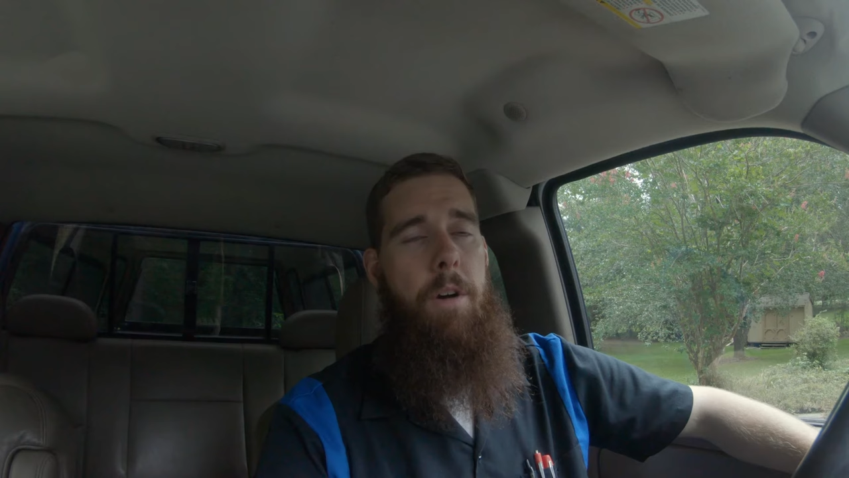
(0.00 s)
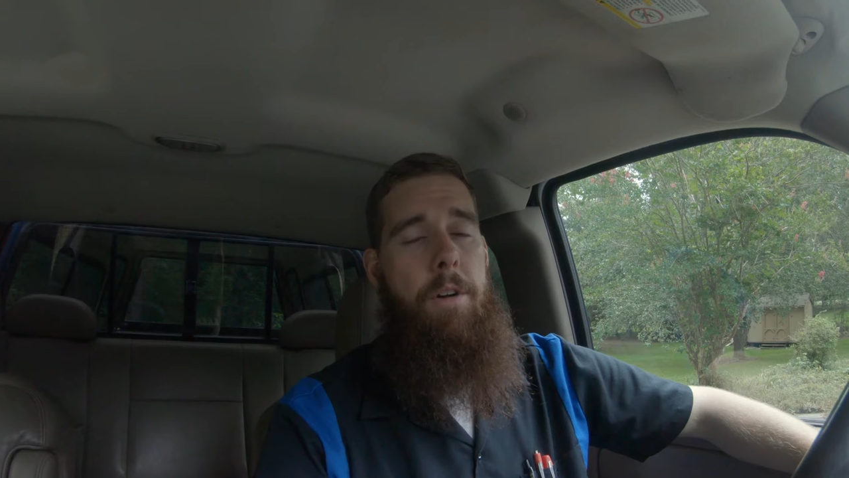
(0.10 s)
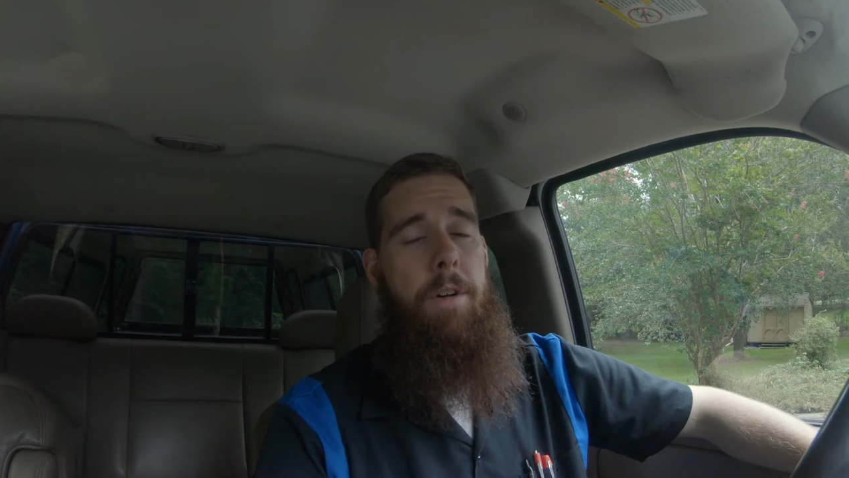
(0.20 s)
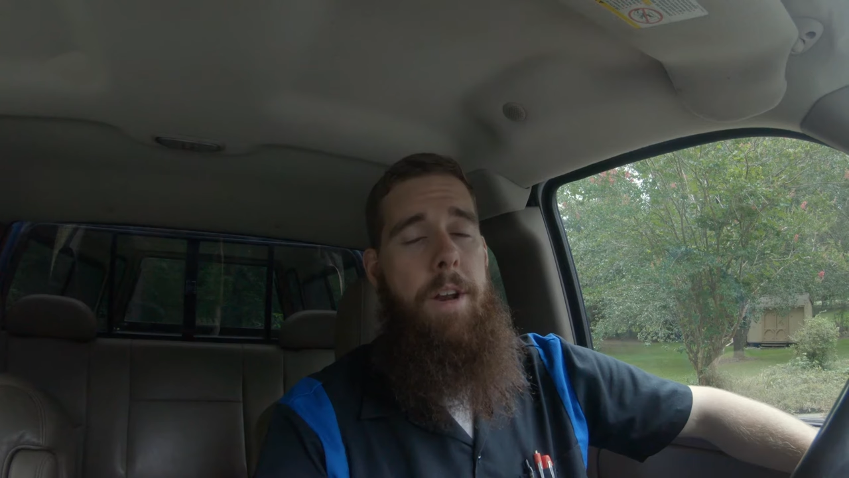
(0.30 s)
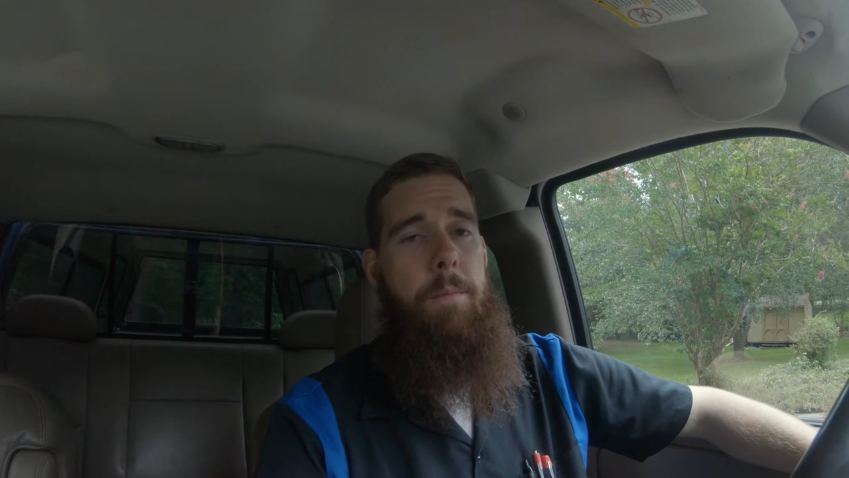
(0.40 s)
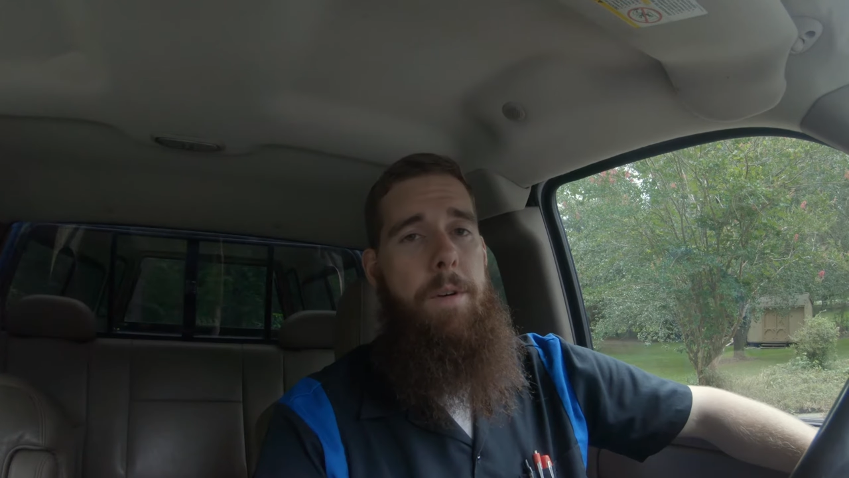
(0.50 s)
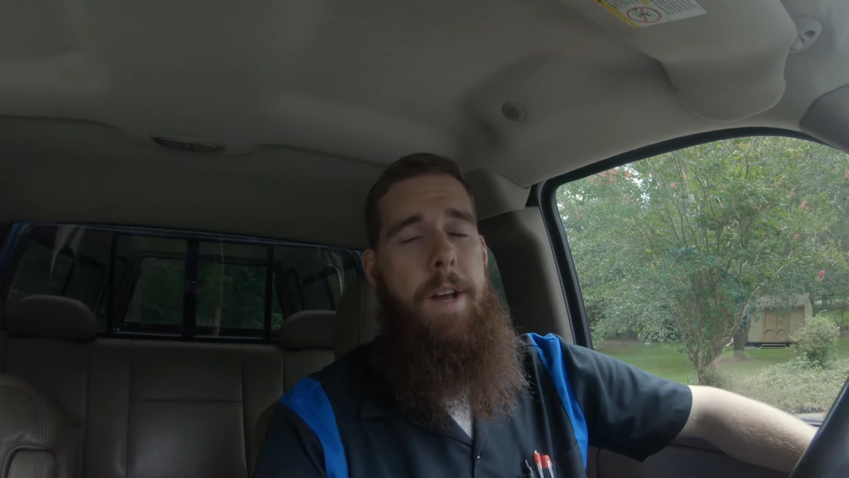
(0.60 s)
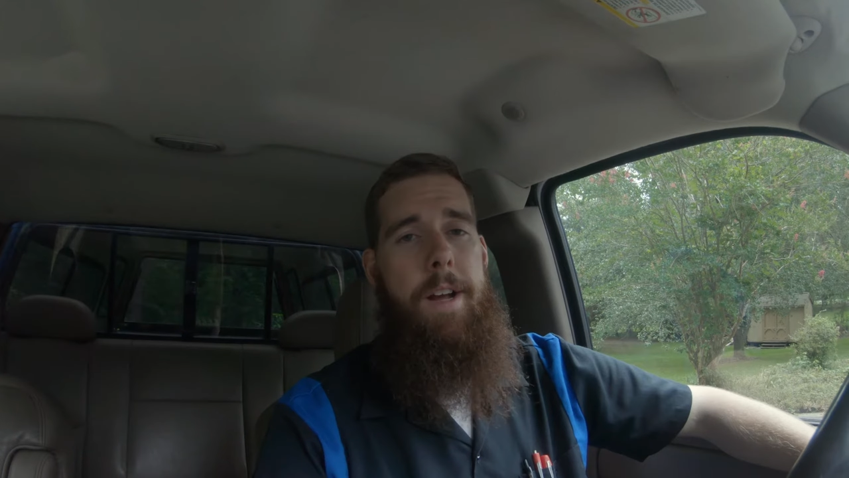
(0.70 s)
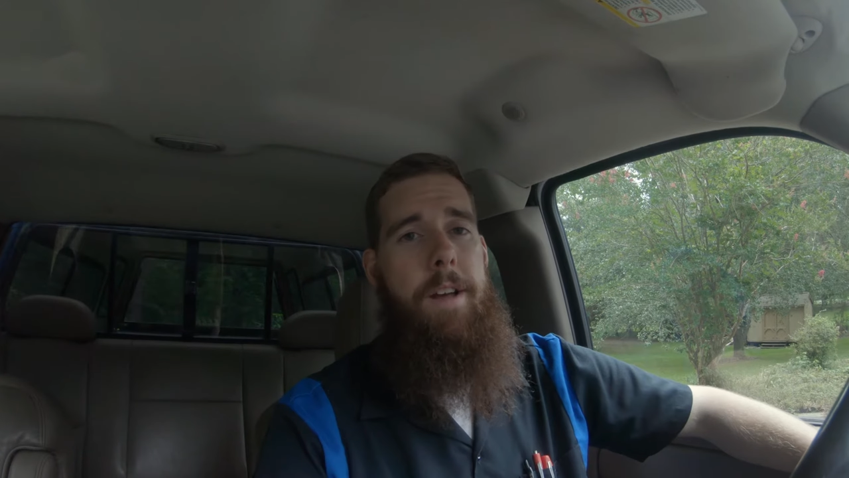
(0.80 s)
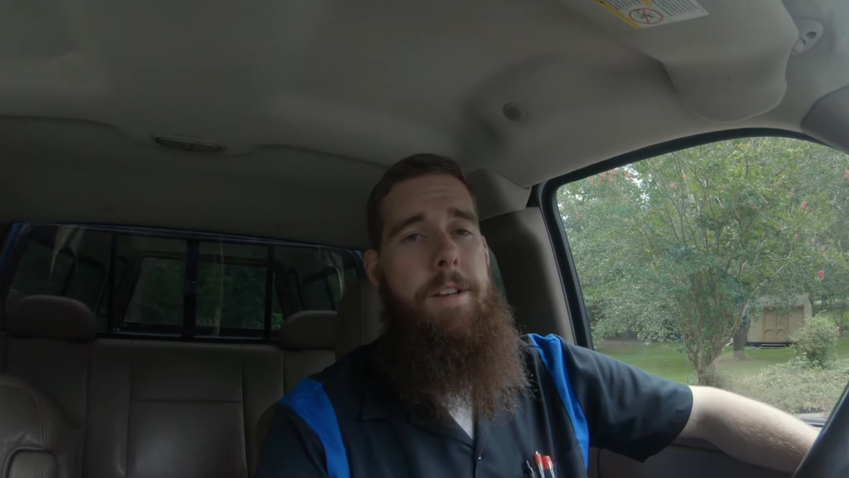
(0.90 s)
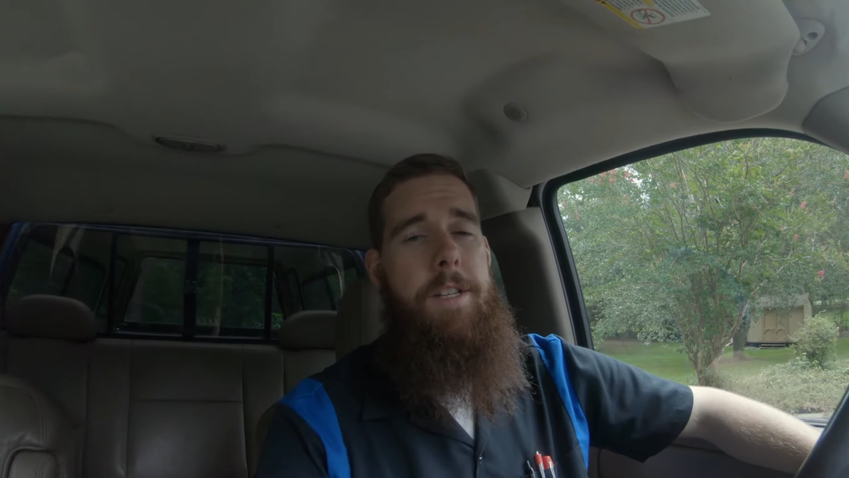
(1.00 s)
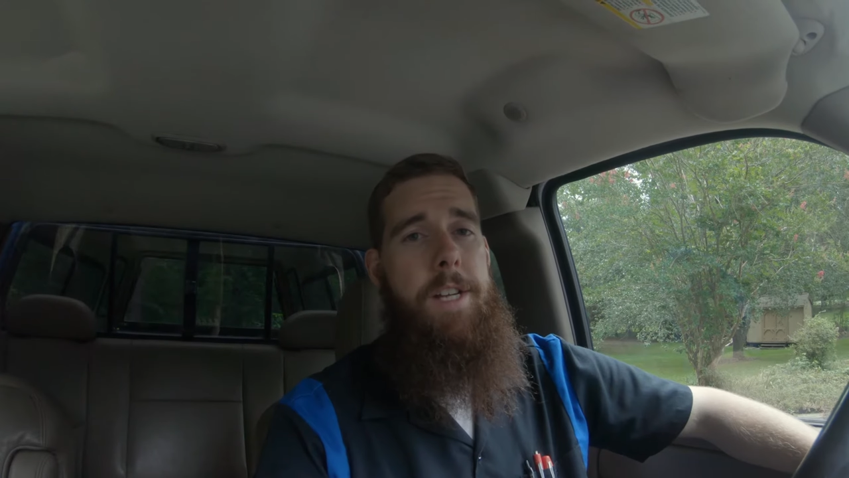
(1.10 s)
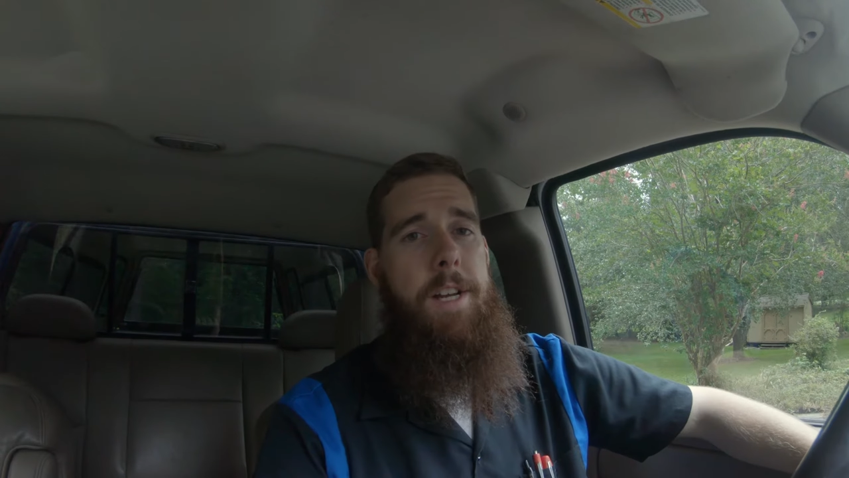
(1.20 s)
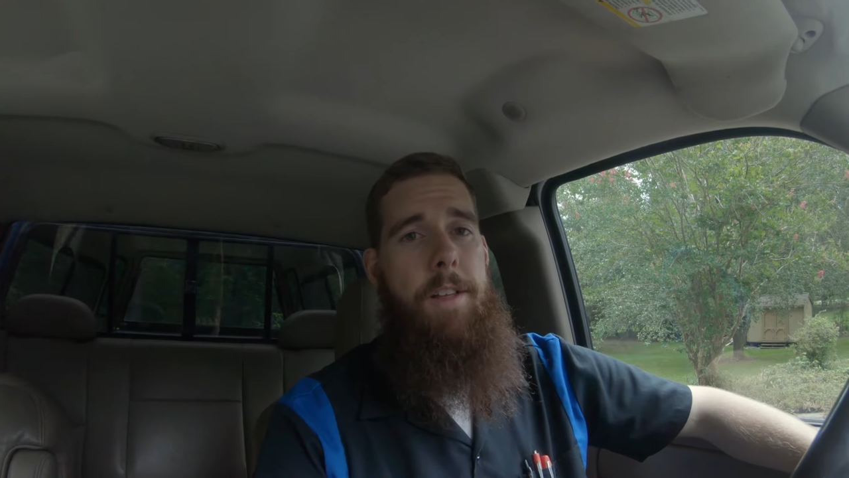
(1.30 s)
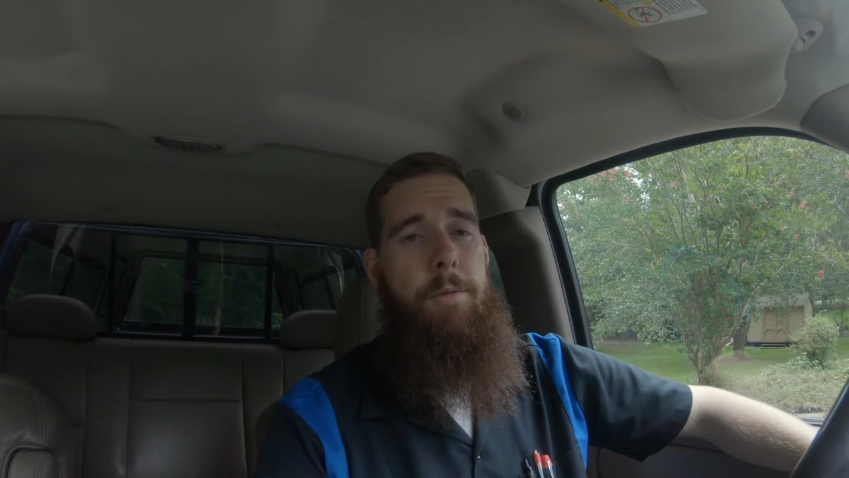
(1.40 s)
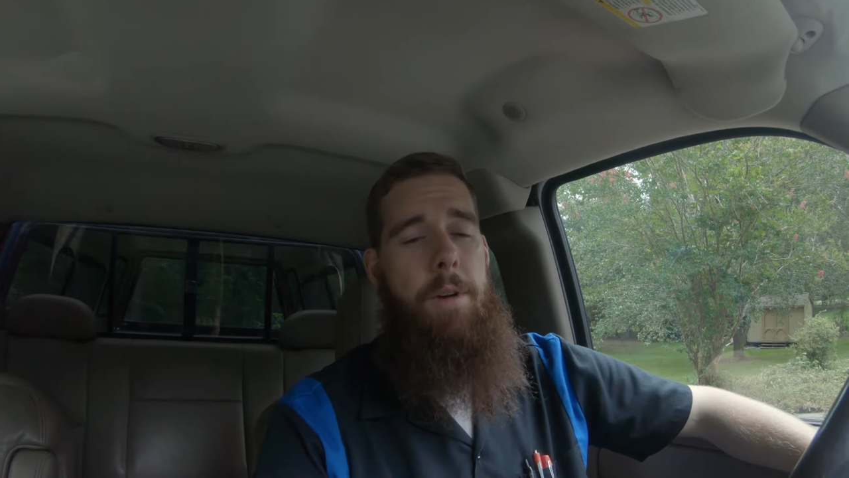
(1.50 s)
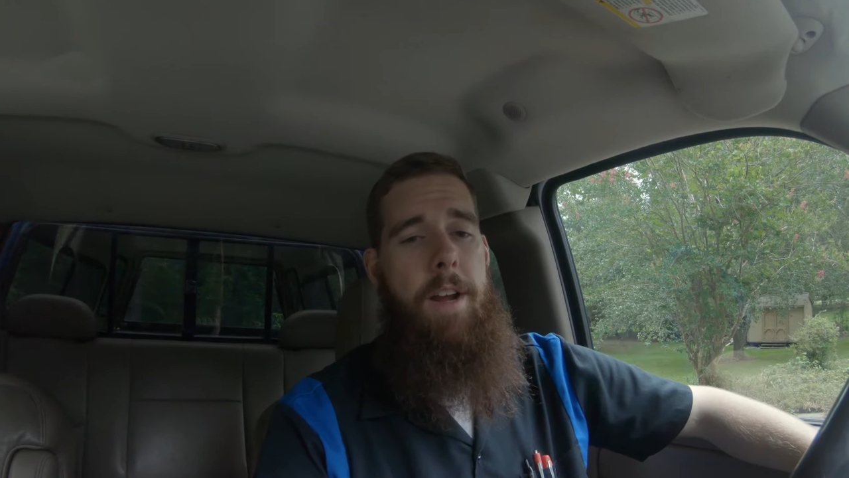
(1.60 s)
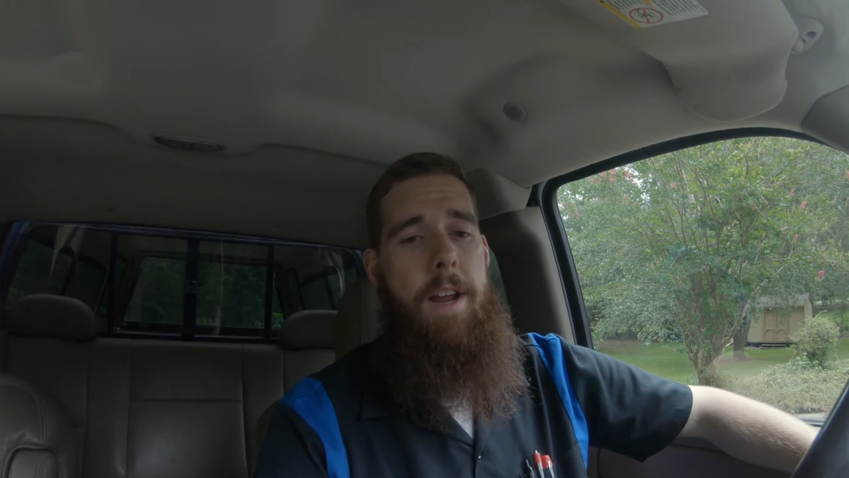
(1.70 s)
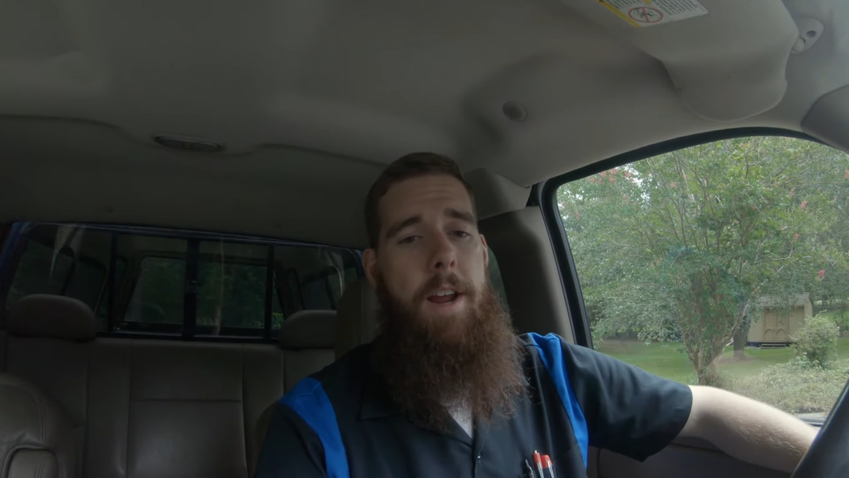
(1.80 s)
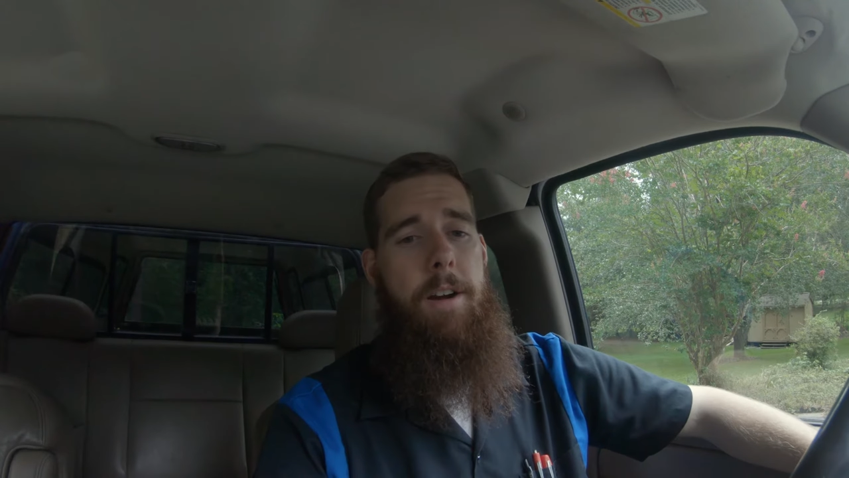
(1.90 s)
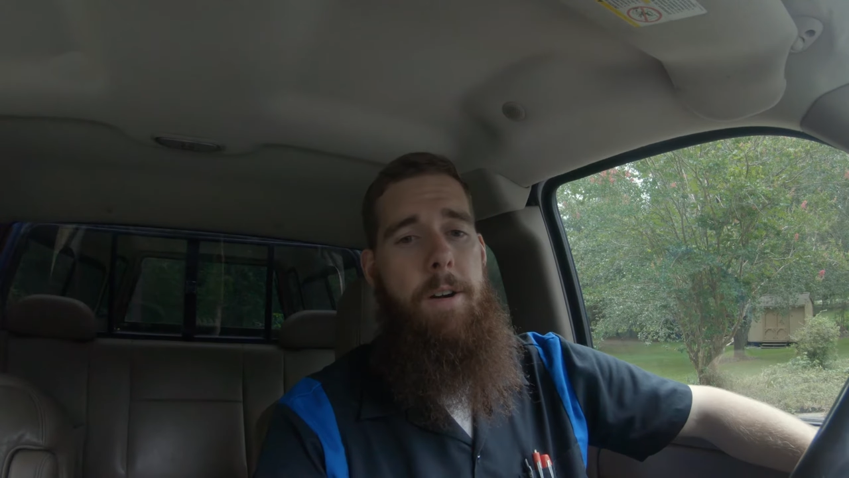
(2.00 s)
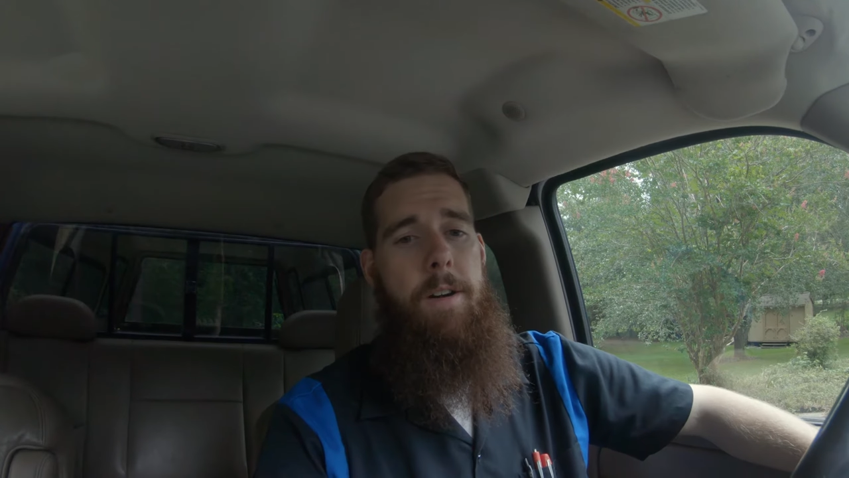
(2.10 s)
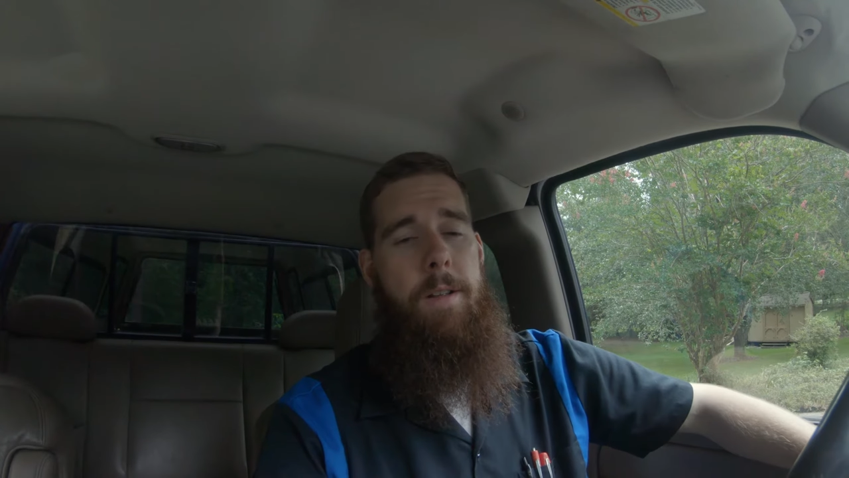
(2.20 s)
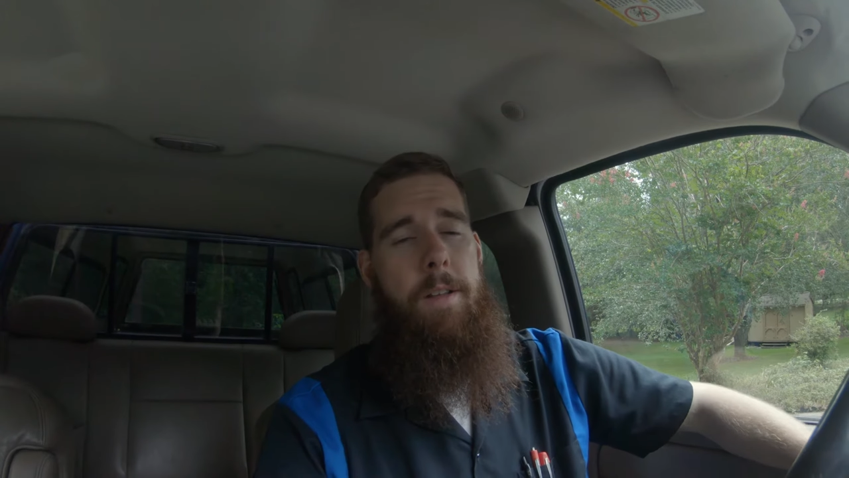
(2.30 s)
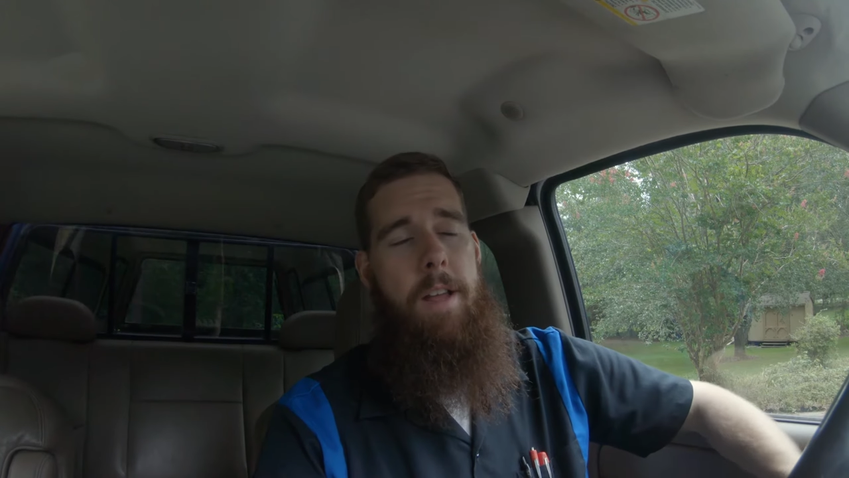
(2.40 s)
water in it, but I couldn't see any in the radiator.